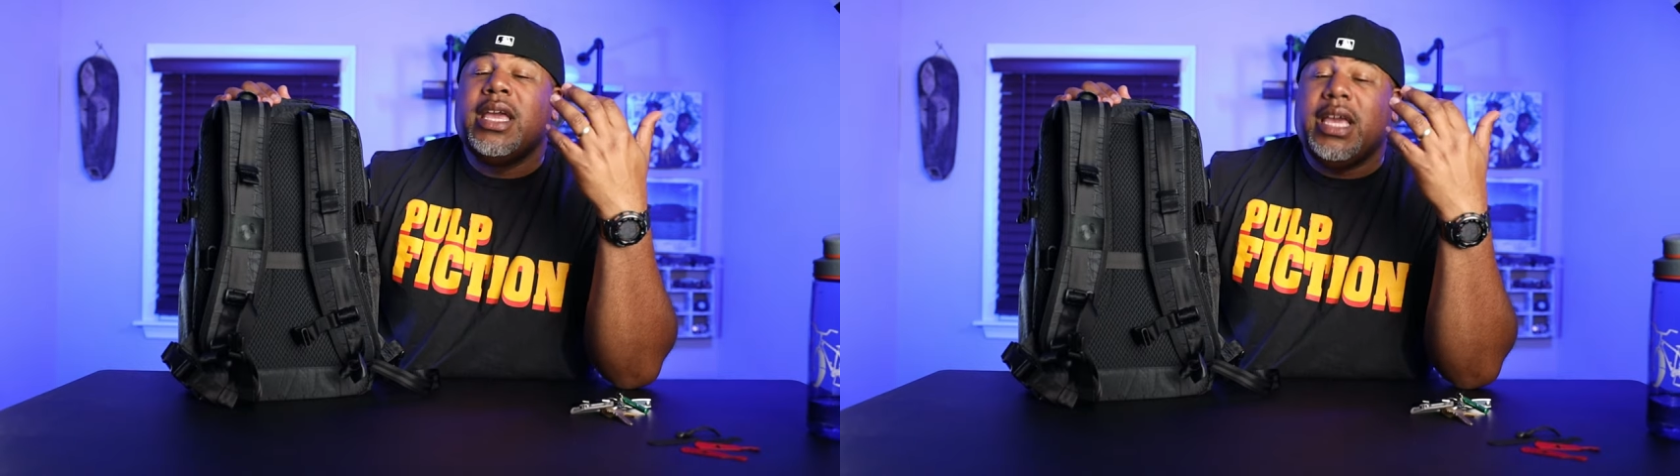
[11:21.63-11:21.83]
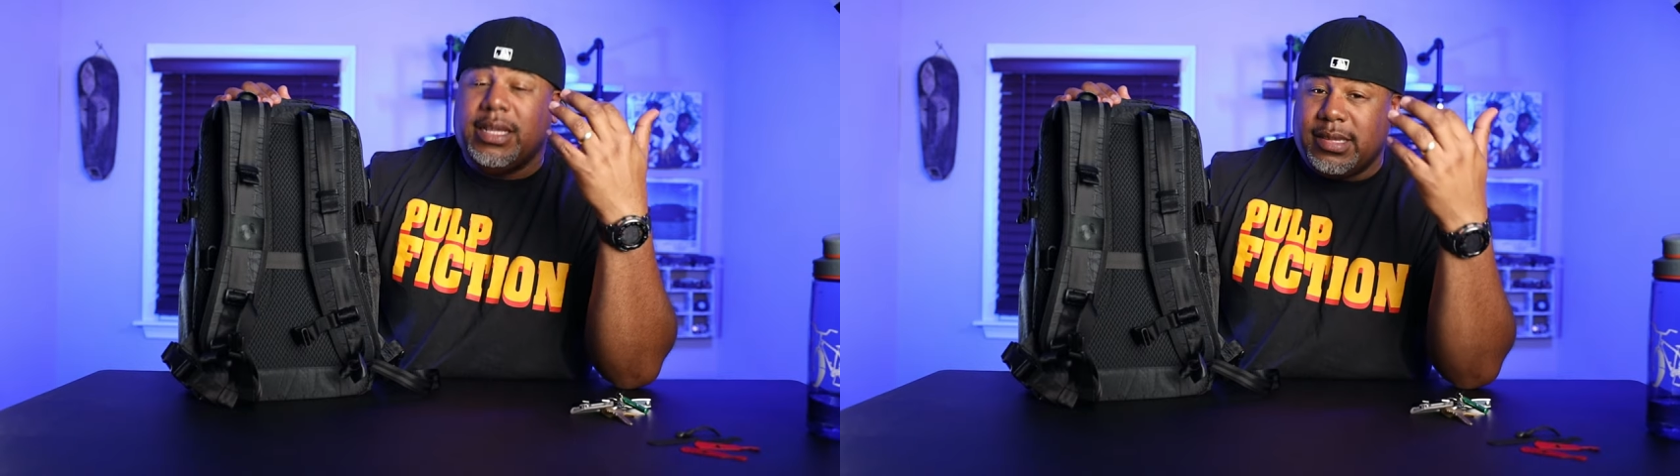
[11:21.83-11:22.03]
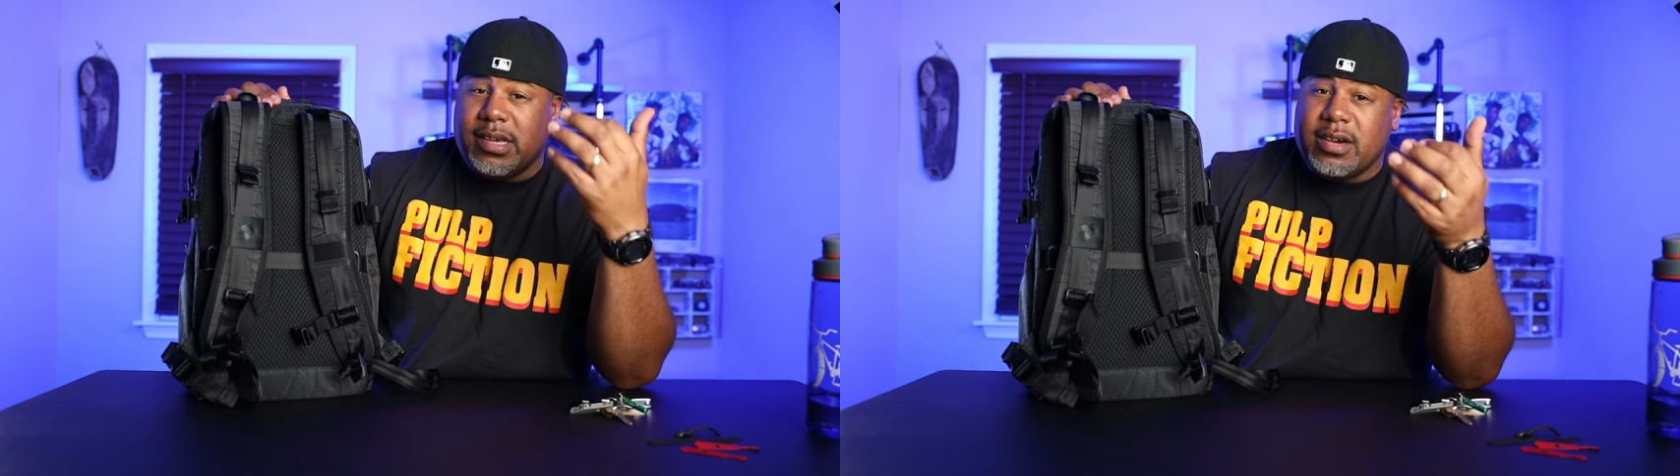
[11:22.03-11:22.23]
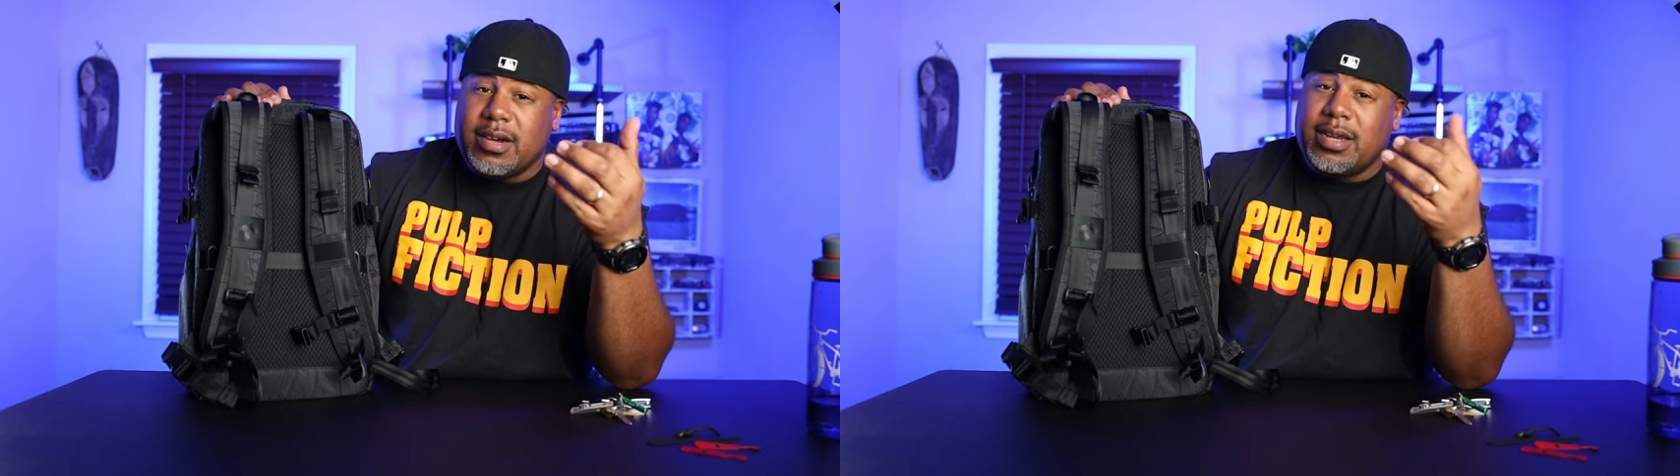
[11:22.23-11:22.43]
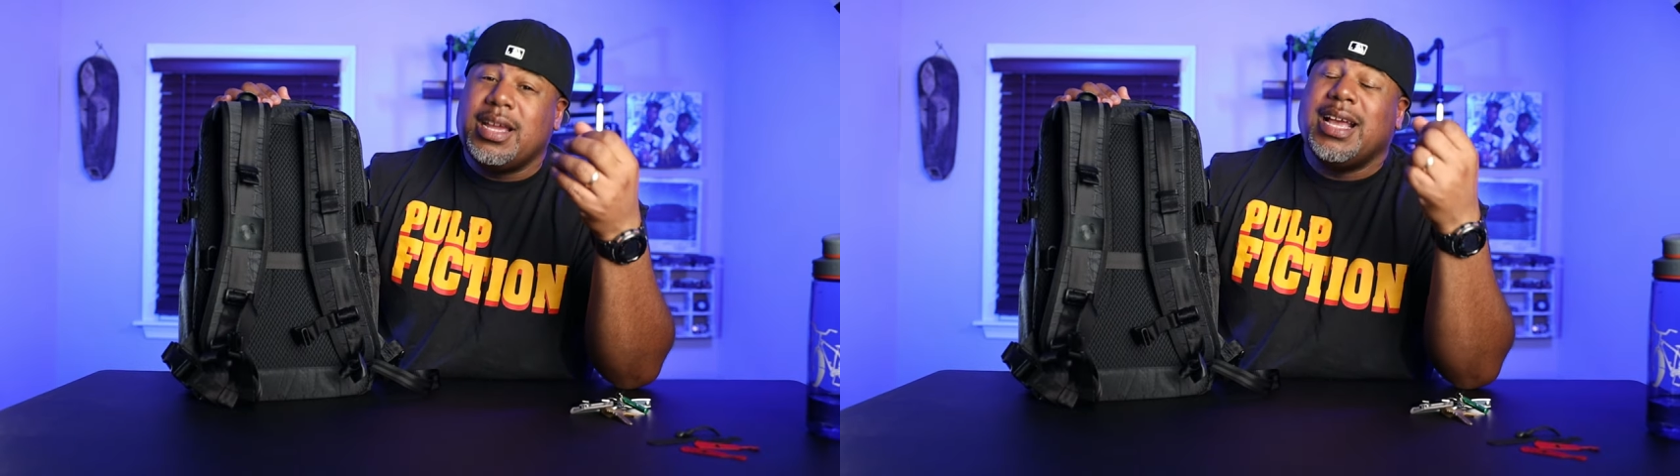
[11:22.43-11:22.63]
is
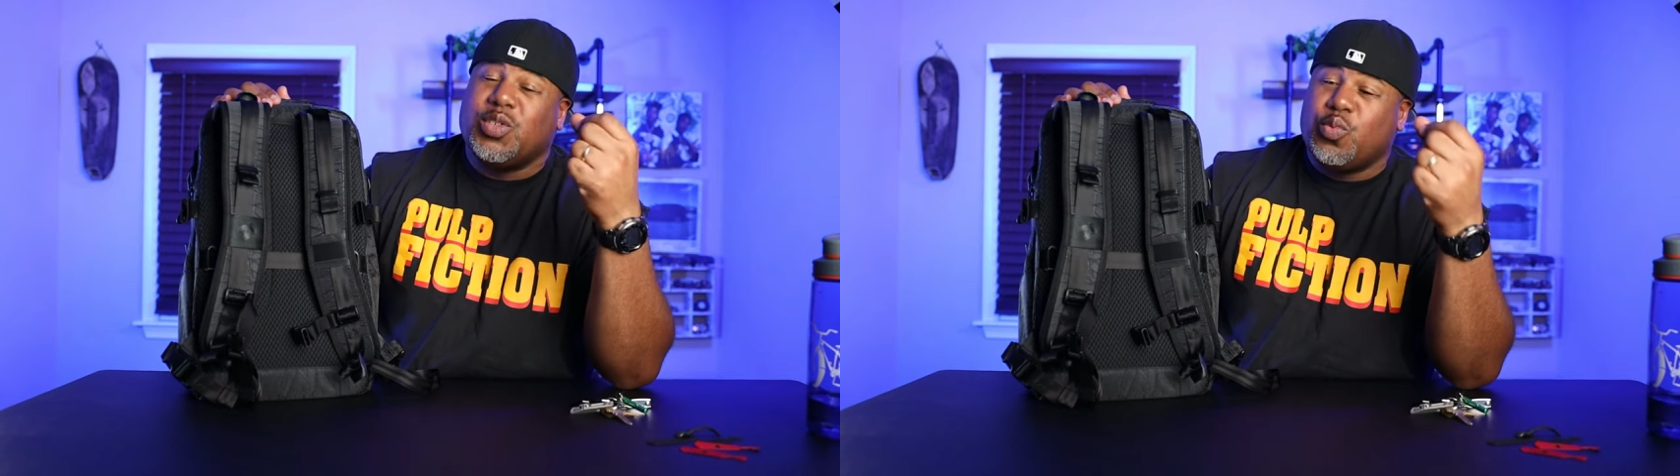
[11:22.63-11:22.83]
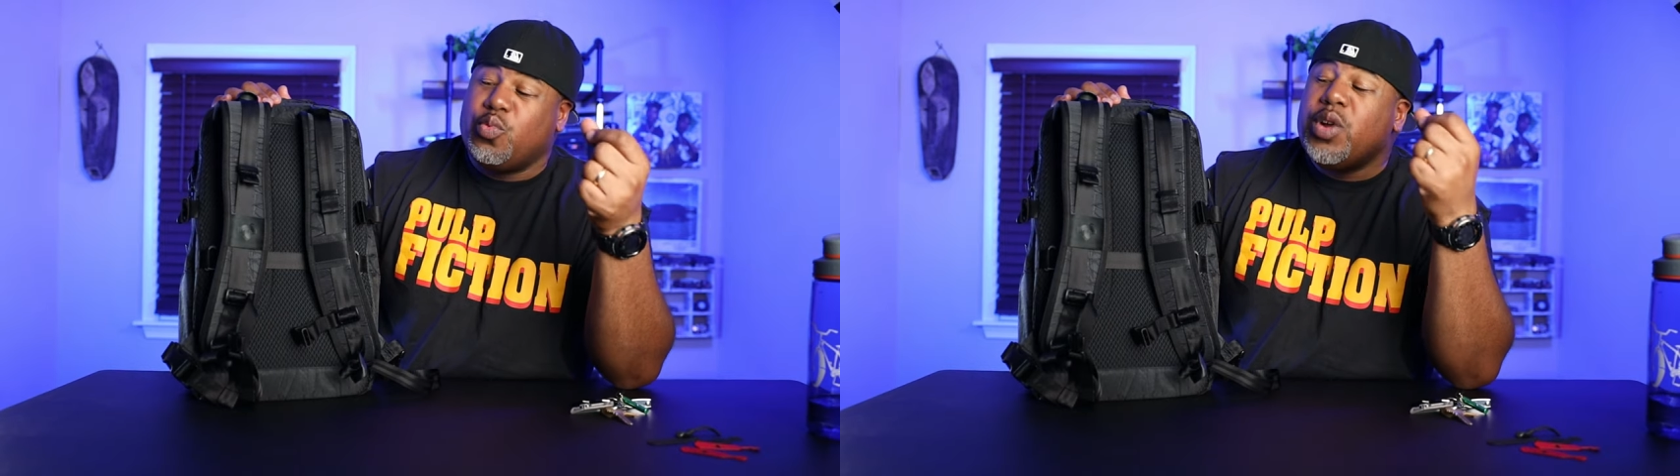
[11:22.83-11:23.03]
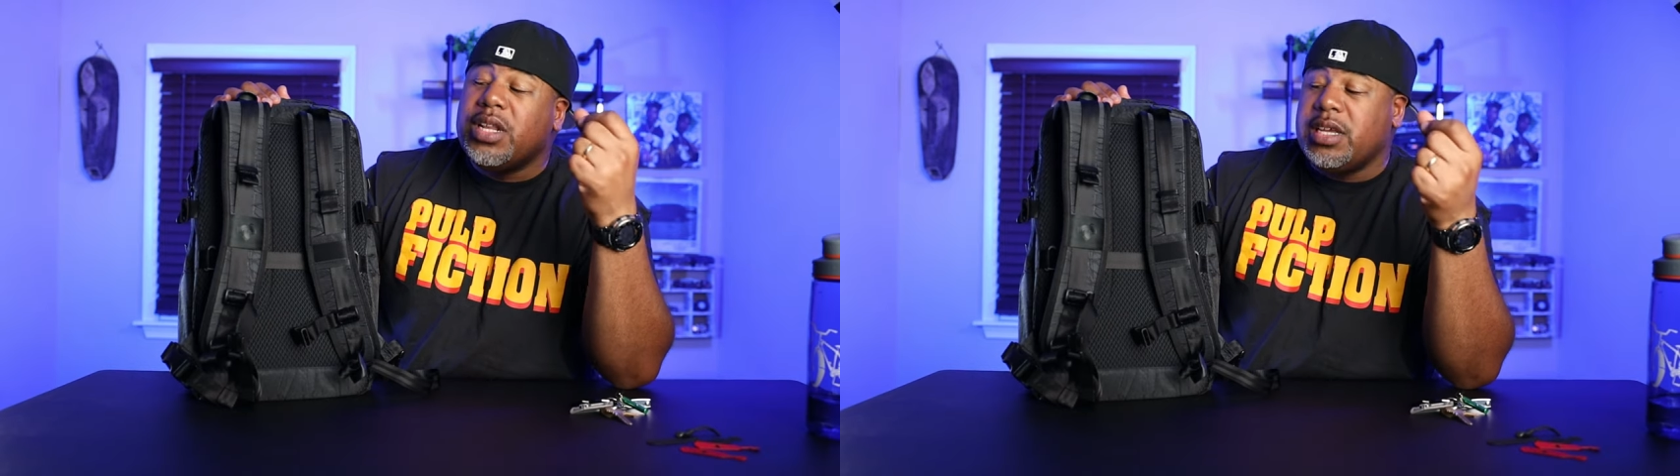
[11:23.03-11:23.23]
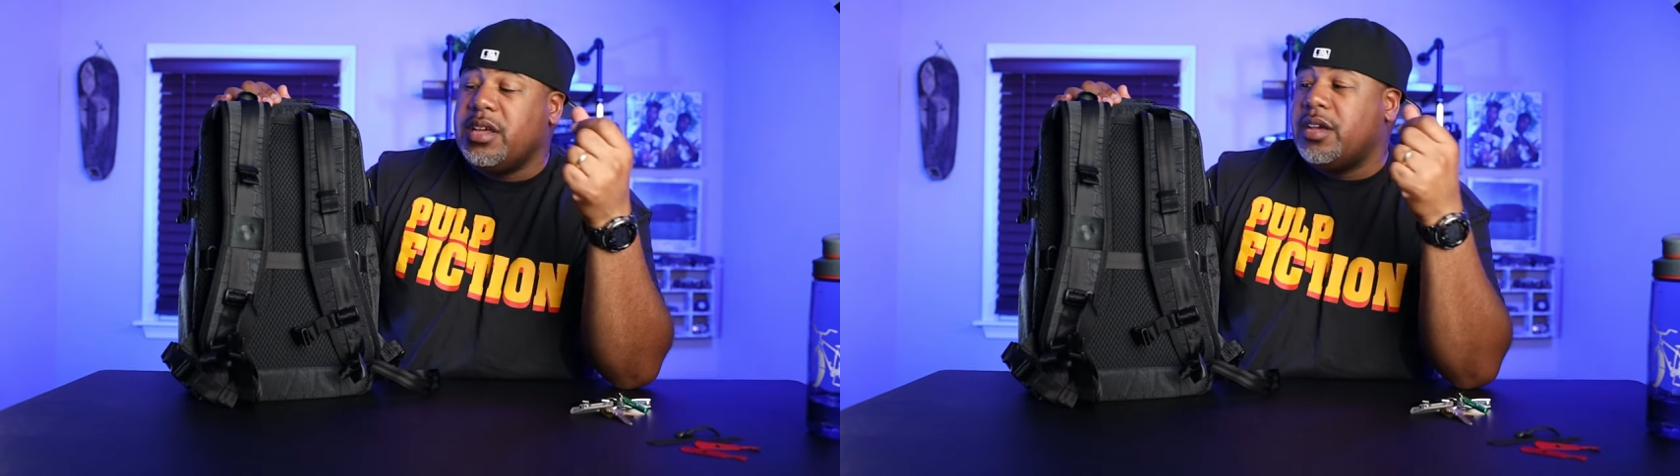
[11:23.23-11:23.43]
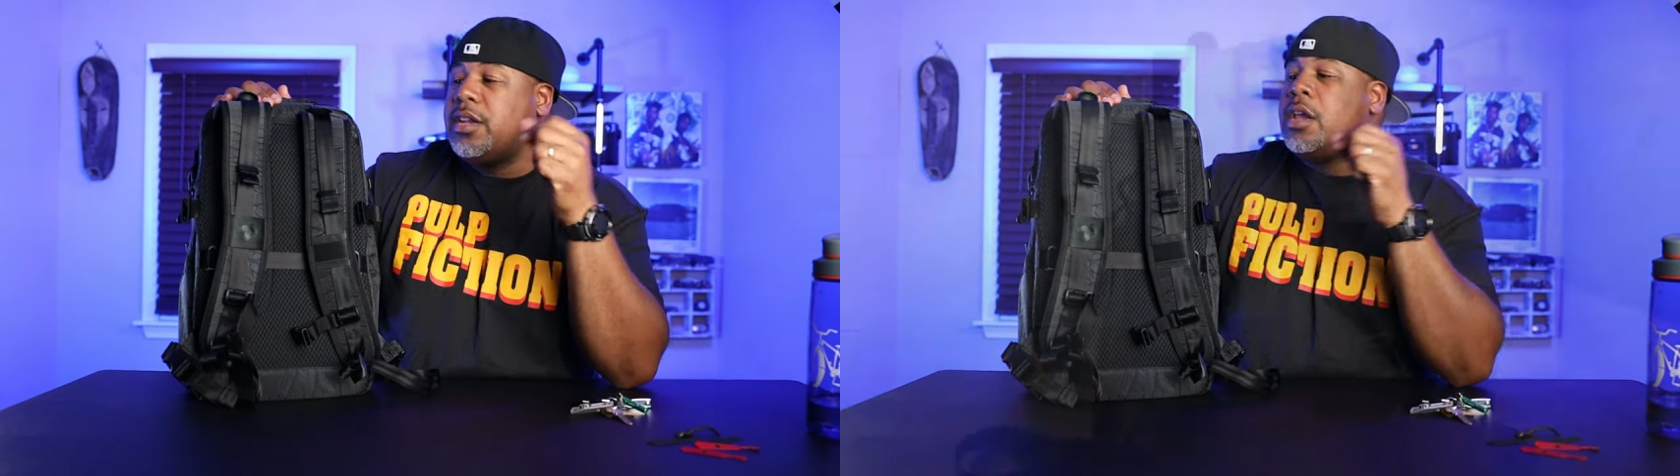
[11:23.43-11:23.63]
good. It's really
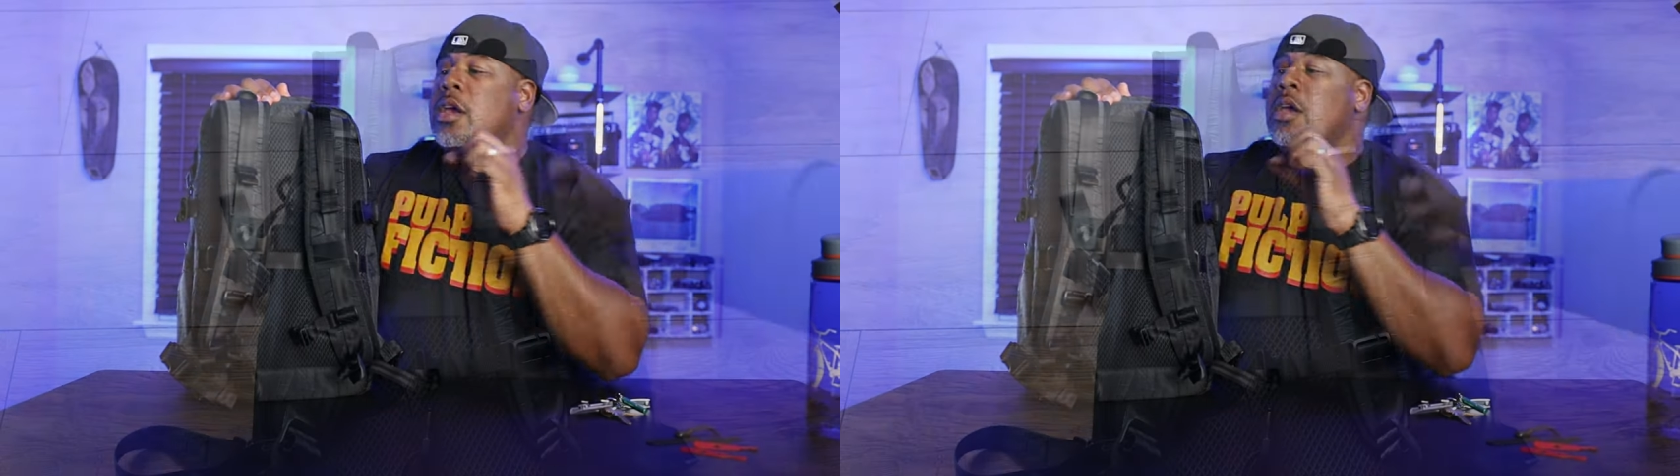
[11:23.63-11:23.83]
good.